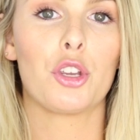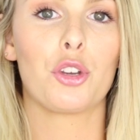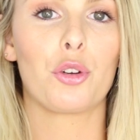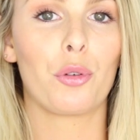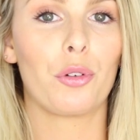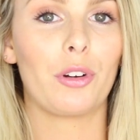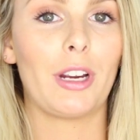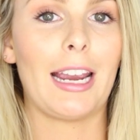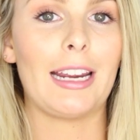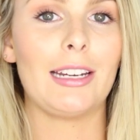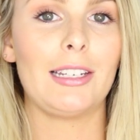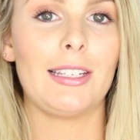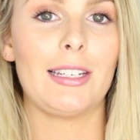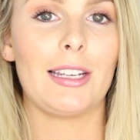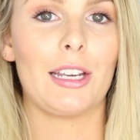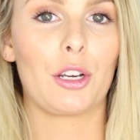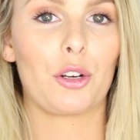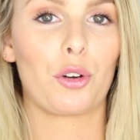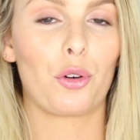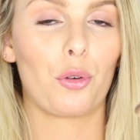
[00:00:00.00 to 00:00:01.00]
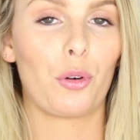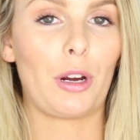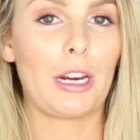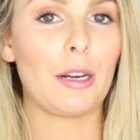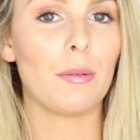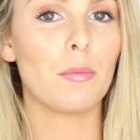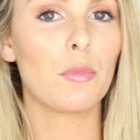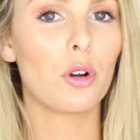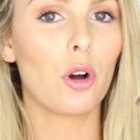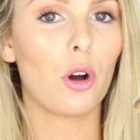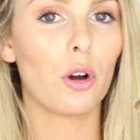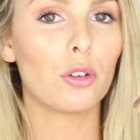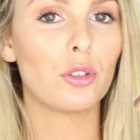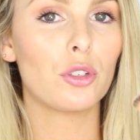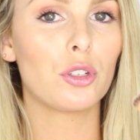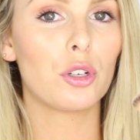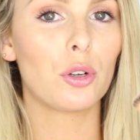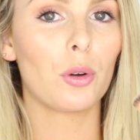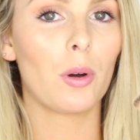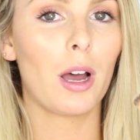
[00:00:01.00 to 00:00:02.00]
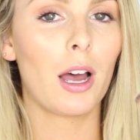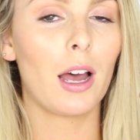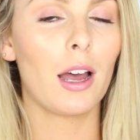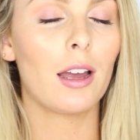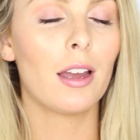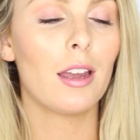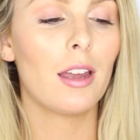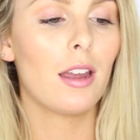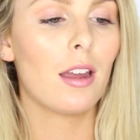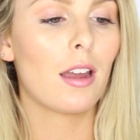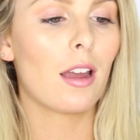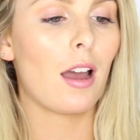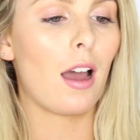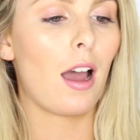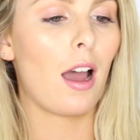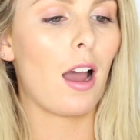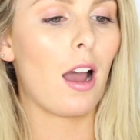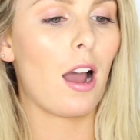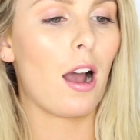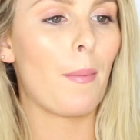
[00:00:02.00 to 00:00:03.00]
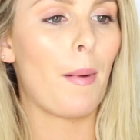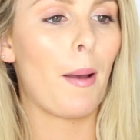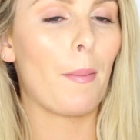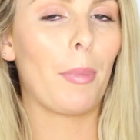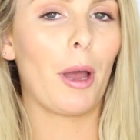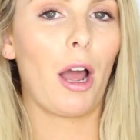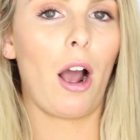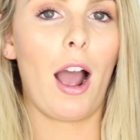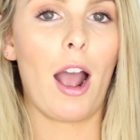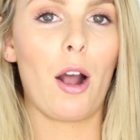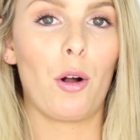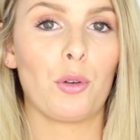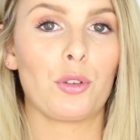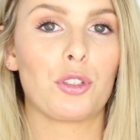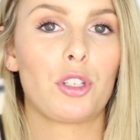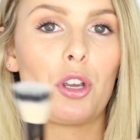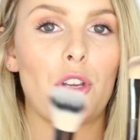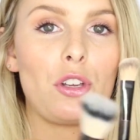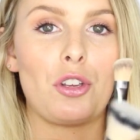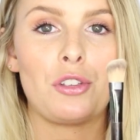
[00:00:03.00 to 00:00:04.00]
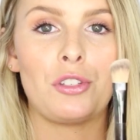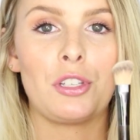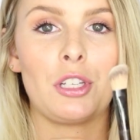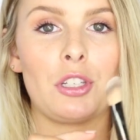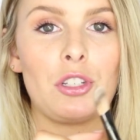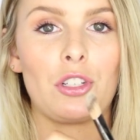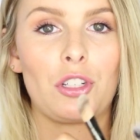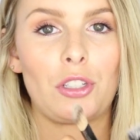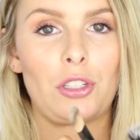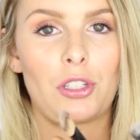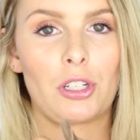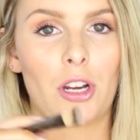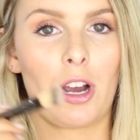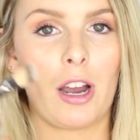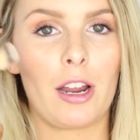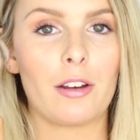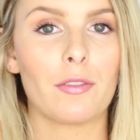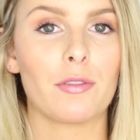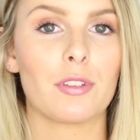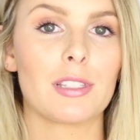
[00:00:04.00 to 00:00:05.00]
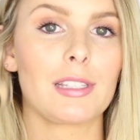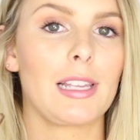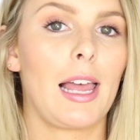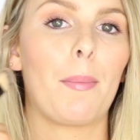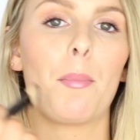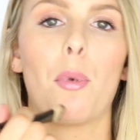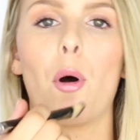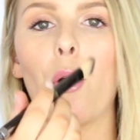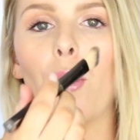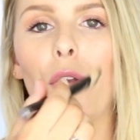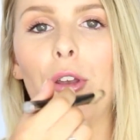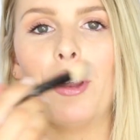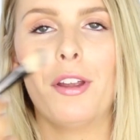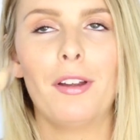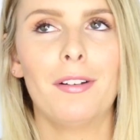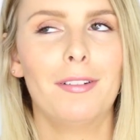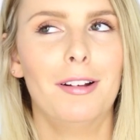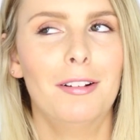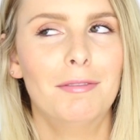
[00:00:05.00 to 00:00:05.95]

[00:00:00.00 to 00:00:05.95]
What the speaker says: creating a cream contour, but I also use this just to kind of slap on,